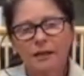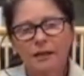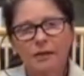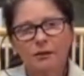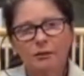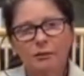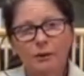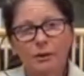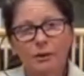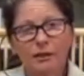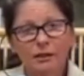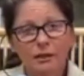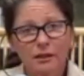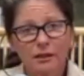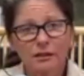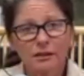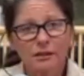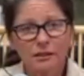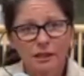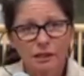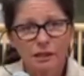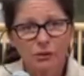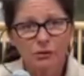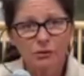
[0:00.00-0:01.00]
with its
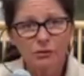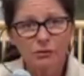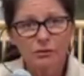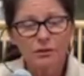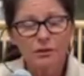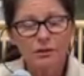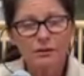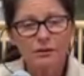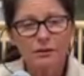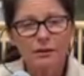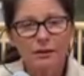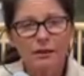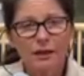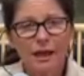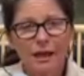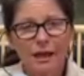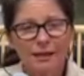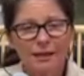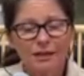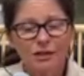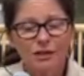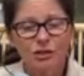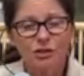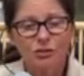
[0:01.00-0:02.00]
cells
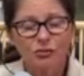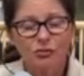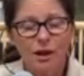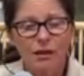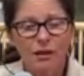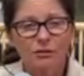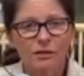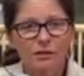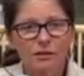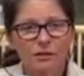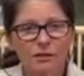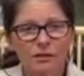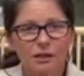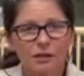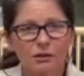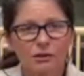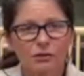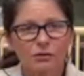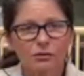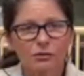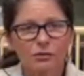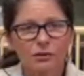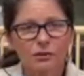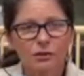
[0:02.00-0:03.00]
and instruct the
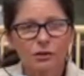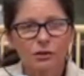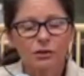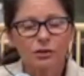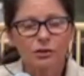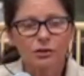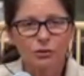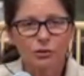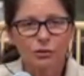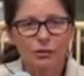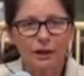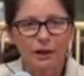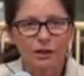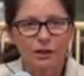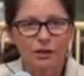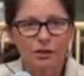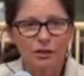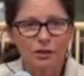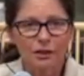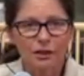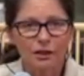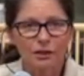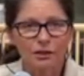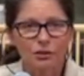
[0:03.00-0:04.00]
cells to
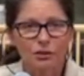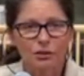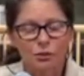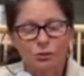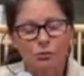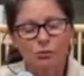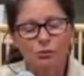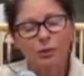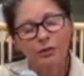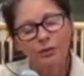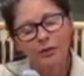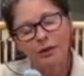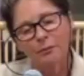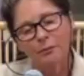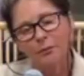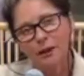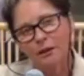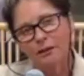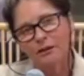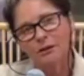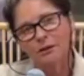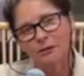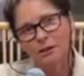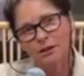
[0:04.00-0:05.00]
actually do what they're
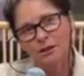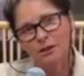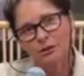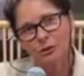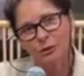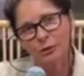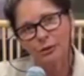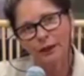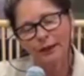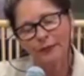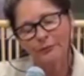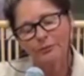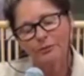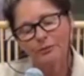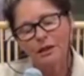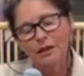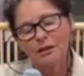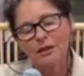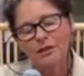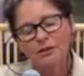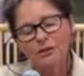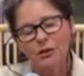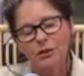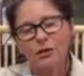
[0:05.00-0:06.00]
meant to be doing.
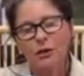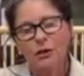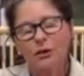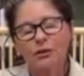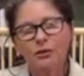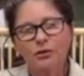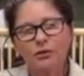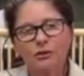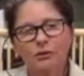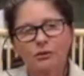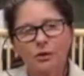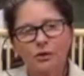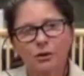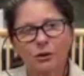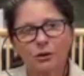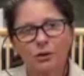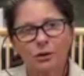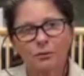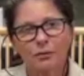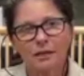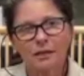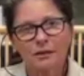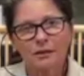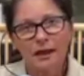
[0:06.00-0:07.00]
So those three
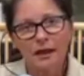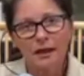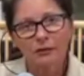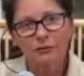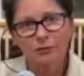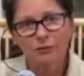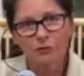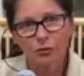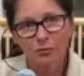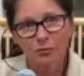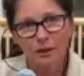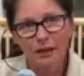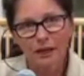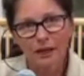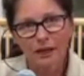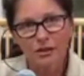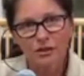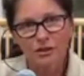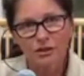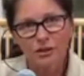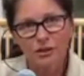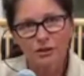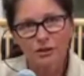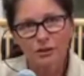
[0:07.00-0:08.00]
herbs in that
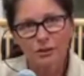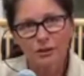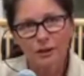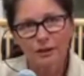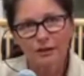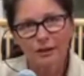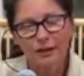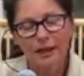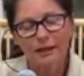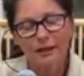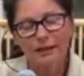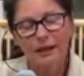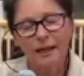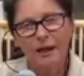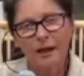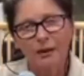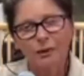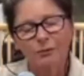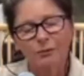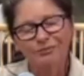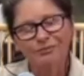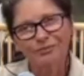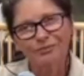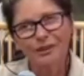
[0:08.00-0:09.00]
formulation are doing that.
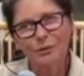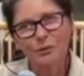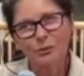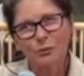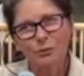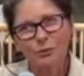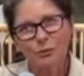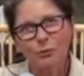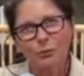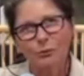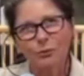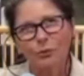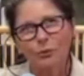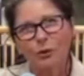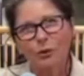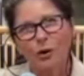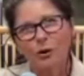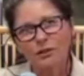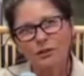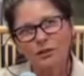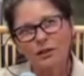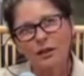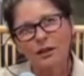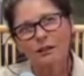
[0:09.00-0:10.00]
Now,
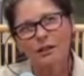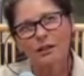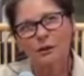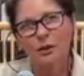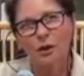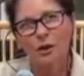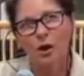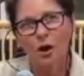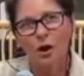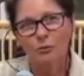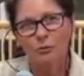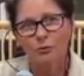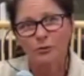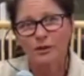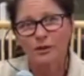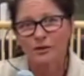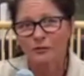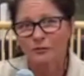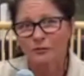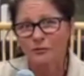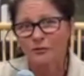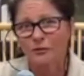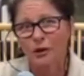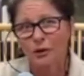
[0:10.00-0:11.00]
osteosarcoma is a
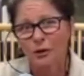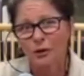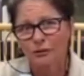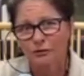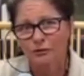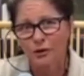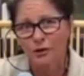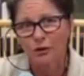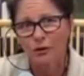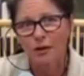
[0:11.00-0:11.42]
very, very